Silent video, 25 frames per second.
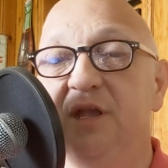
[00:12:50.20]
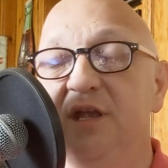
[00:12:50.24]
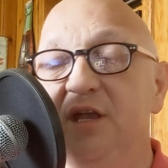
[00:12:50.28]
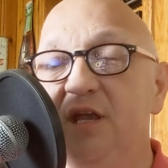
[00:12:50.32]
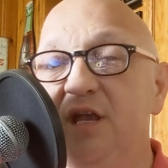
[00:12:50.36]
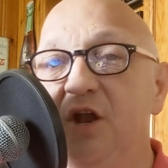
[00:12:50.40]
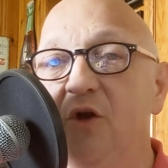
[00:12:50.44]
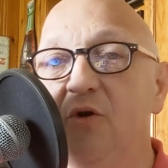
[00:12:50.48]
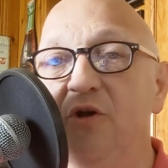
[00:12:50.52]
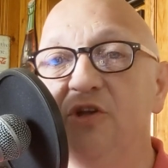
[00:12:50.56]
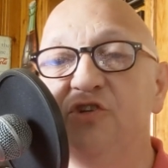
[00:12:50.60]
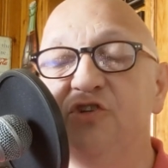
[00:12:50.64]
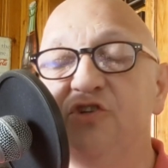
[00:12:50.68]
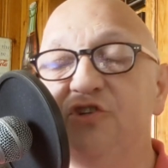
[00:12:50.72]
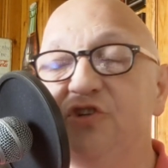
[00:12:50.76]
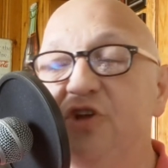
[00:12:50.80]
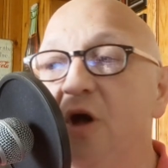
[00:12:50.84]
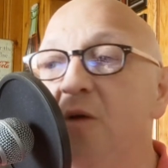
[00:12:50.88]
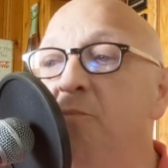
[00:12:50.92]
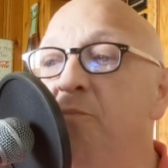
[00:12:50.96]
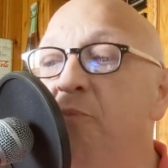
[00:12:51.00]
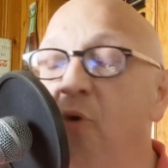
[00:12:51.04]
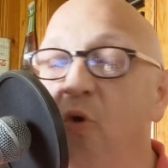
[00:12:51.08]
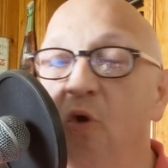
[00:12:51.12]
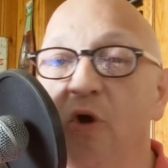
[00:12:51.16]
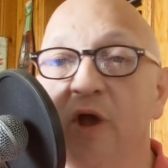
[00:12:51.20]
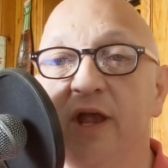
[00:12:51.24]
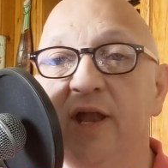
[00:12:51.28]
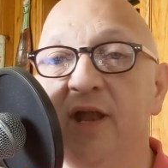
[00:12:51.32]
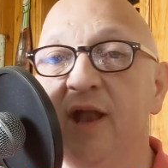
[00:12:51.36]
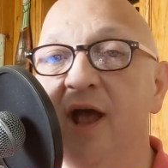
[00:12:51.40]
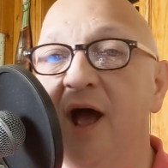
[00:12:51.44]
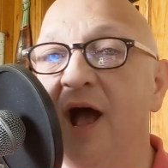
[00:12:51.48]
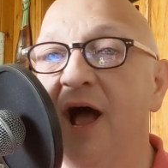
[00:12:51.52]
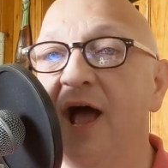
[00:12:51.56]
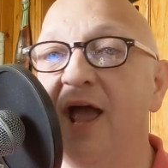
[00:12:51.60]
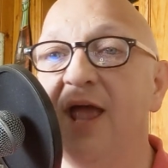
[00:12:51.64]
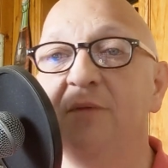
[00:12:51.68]
At some point,
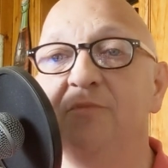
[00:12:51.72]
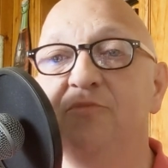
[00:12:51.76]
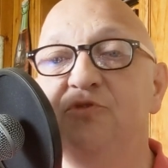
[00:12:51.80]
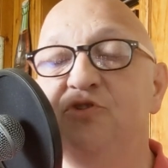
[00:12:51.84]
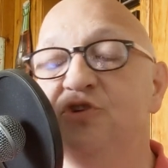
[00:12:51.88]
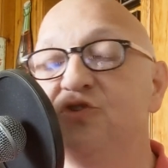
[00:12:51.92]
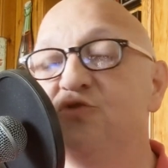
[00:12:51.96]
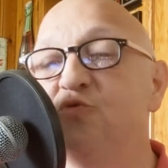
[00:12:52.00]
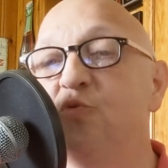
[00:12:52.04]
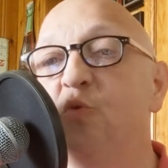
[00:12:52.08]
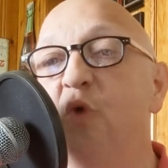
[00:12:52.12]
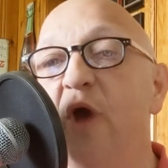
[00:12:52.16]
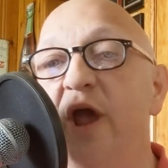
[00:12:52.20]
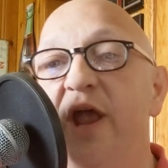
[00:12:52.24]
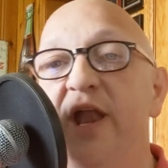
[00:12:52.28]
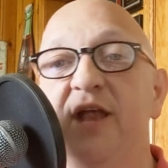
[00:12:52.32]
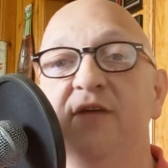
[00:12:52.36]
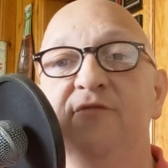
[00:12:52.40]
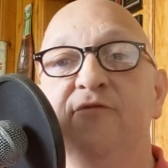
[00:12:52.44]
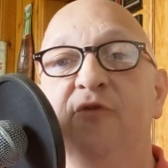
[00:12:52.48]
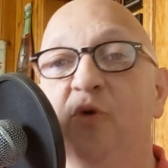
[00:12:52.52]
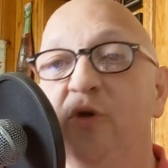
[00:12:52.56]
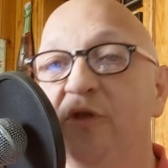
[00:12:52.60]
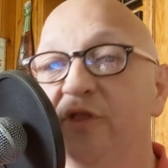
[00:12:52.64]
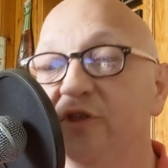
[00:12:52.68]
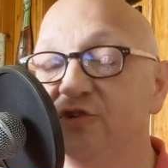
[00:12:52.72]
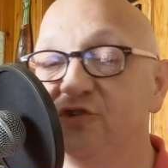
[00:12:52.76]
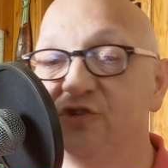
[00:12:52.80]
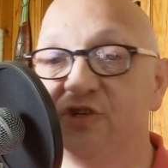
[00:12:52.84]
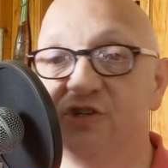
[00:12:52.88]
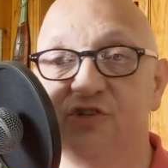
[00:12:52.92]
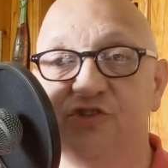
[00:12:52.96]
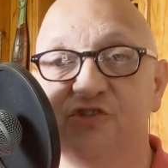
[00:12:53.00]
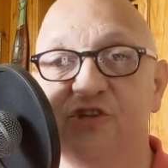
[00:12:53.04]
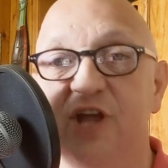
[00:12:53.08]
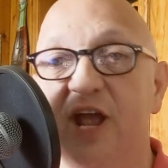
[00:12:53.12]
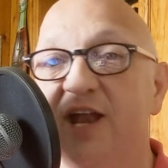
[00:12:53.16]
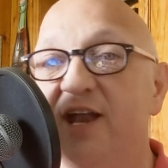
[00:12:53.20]
I am just waiting for this
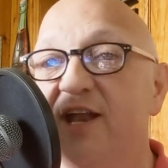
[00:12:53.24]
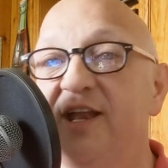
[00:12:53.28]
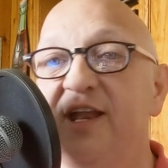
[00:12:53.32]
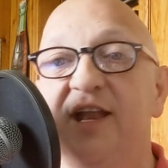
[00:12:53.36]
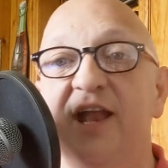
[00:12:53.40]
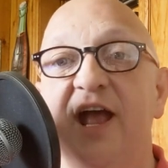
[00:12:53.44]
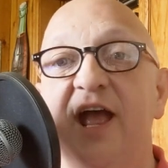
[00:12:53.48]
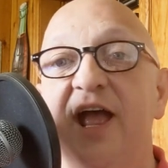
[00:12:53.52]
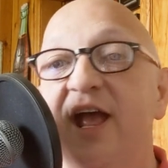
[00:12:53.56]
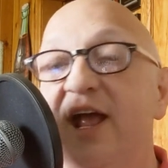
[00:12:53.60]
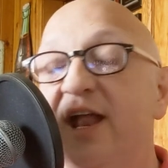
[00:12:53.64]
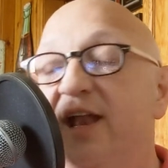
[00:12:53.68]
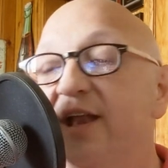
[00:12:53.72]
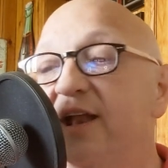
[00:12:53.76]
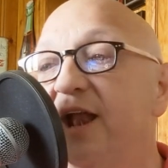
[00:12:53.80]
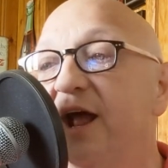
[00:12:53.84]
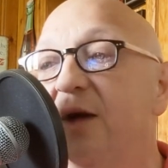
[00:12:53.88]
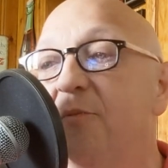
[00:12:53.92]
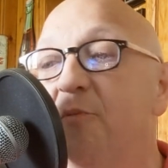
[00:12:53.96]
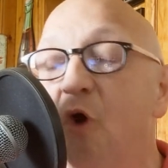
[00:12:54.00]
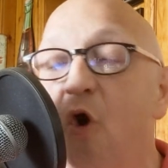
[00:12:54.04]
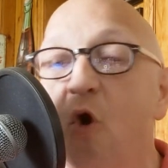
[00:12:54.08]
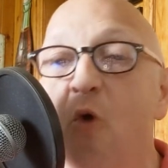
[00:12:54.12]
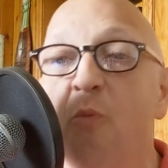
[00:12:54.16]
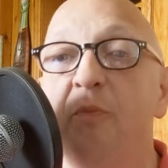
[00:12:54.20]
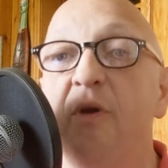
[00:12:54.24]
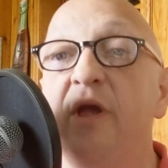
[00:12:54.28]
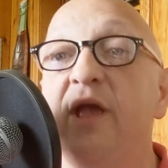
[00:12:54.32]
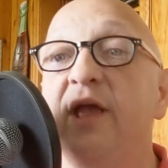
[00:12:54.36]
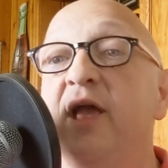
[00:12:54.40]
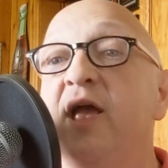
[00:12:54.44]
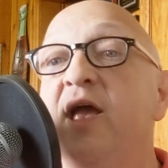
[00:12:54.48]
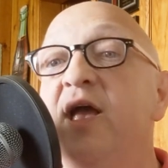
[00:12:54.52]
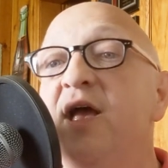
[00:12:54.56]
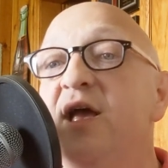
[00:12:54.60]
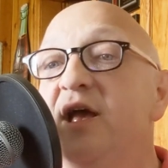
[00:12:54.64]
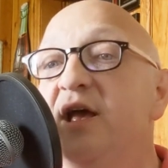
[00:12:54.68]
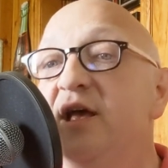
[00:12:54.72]
insanity to end, and I'm hoping
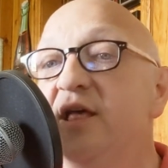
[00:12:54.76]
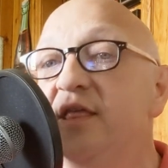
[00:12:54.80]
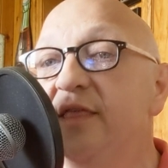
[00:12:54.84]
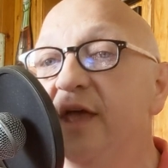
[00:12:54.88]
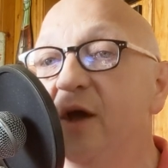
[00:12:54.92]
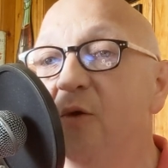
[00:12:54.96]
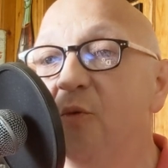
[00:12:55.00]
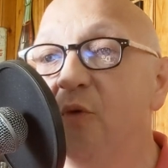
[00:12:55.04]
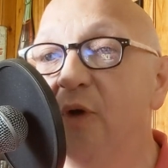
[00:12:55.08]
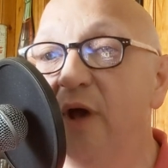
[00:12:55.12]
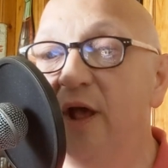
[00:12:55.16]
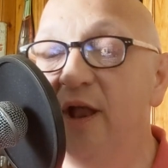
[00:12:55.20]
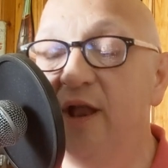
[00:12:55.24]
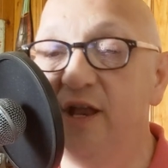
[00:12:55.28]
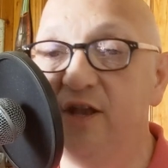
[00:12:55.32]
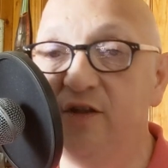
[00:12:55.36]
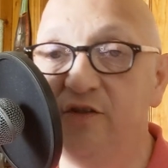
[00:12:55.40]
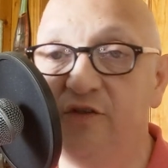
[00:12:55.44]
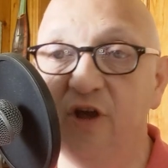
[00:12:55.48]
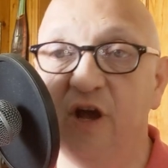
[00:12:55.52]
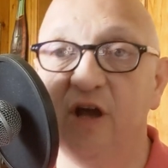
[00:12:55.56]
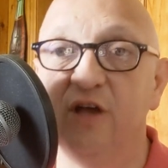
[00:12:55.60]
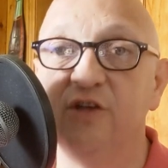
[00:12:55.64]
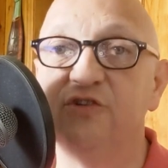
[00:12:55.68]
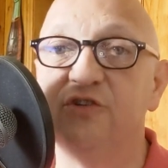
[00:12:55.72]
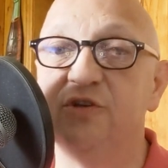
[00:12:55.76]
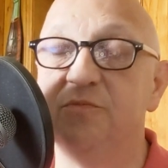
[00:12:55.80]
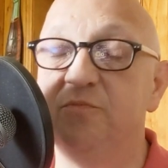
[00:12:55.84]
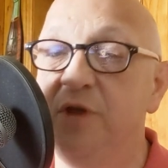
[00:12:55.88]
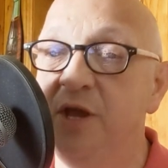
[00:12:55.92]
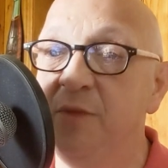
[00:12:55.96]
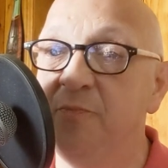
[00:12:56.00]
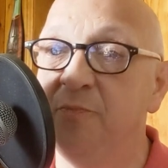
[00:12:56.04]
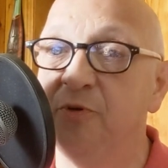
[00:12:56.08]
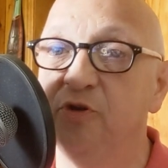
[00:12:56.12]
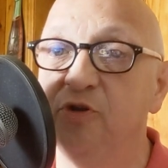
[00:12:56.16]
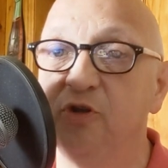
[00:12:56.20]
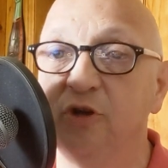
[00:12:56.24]
that when it does and
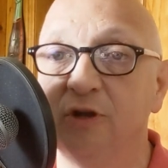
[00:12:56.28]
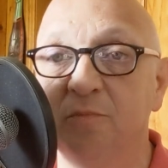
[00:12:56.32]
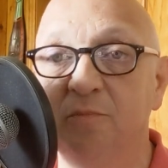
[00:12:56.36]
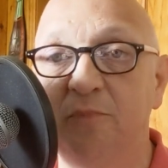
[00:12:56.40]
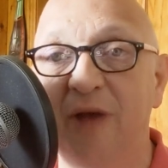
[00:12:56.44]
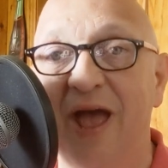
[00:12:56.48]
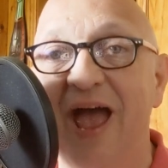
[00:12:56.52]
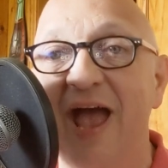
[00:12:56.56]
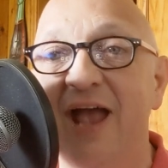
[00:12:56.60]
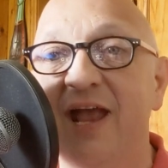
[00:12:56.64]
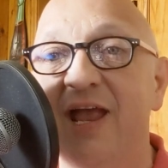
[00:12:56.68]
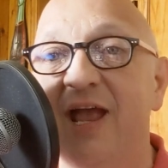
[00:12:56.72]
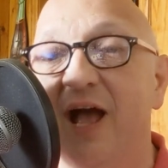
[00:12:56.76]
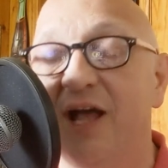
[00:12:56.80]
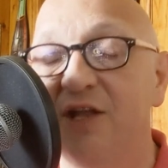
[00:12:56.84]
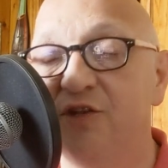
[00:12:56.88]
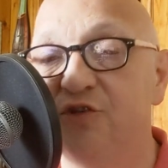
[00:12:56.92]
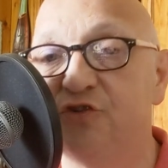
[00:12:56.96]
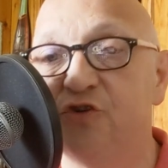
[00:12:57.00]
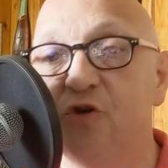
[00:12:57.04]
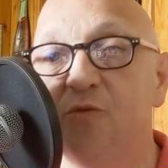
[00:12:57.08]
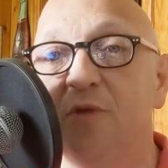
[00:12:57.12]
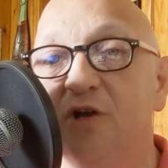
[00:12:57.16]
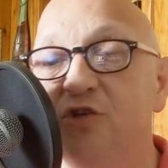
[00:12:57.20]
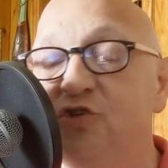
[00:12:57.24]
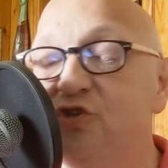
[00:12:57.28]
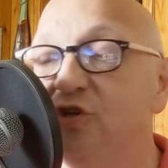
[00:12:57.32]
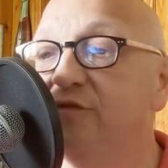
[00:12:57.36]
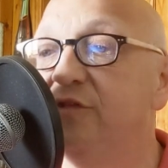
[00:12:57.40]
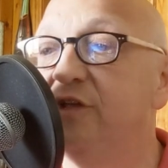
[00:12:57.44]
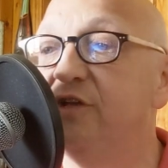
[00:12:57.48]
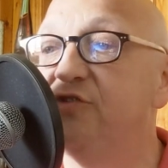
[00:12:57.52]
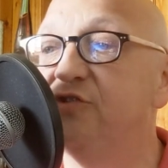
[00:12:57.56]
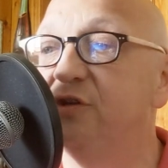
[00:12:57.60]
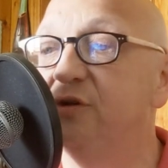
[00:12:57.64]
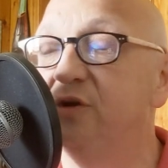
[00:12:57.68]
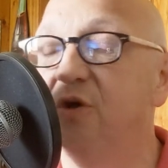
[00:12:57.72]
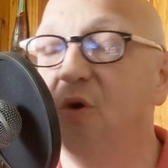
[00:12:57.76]
people look back on so much of
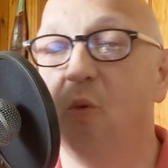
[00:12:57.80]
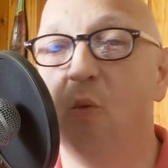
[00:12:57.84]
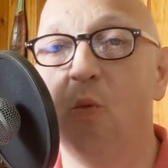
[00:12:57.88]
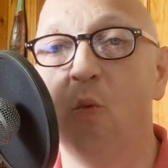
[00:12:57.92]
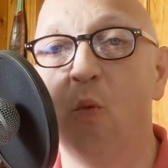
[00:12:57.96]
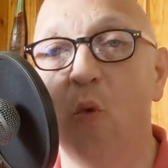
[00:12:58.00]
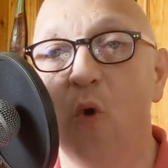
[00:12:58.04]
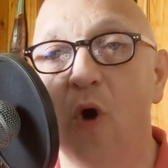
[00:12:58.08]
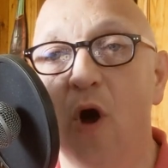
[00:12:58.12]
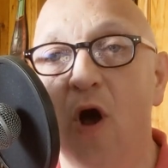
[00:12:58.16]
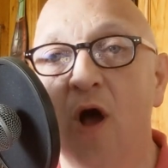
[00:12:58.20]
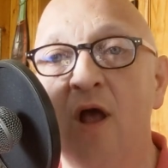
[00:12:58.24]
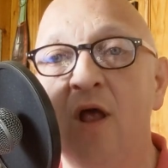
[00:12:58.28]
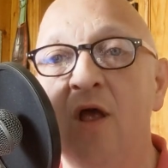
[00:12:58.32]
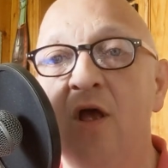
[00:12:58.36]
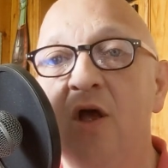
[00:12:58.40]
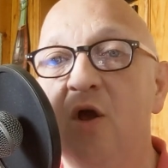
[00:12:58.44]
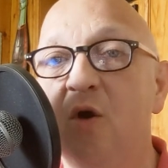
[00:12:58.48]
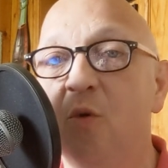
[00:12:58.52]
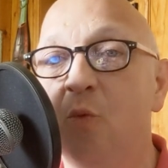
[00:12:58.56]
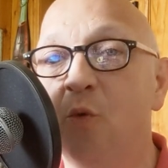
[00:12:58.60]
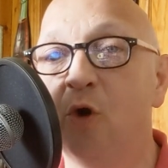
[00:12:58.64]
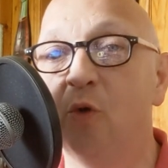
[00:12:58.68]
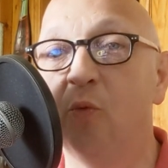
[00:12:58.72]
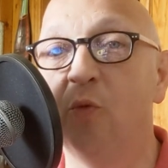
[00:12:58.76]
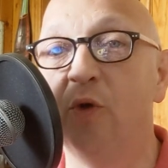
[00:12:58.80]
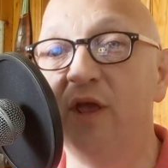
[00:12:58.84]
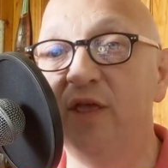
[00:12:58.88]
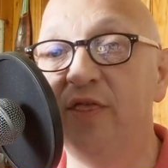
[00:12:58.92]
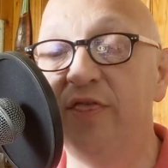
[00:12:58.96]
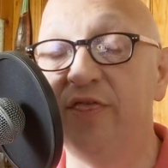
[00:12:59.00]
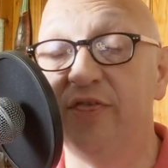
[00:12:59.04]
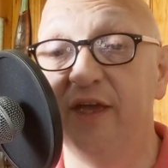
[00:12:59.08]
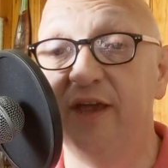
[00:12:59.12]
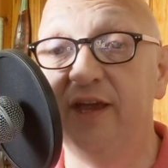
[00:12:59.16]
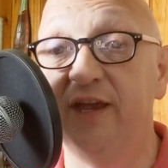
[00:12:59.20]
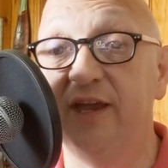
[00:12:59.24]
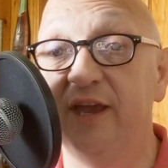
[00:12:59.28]
this, they'll go, what were we
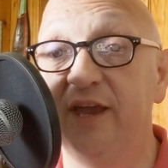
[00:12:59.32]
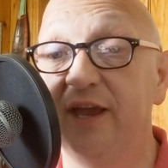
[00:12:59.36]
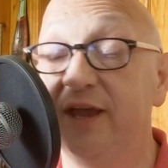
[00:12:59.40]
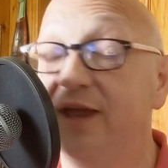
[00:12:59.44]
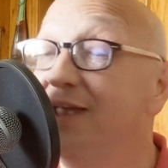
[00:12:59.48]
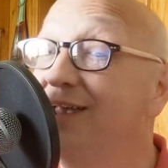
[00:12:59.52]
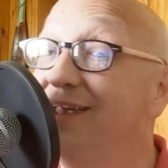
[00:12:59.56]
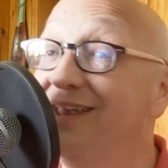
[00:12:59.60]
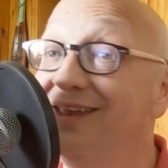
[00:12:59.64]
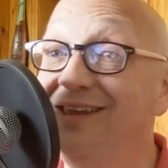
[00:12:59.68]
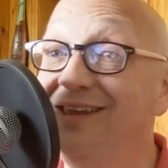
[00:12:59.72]
thinking?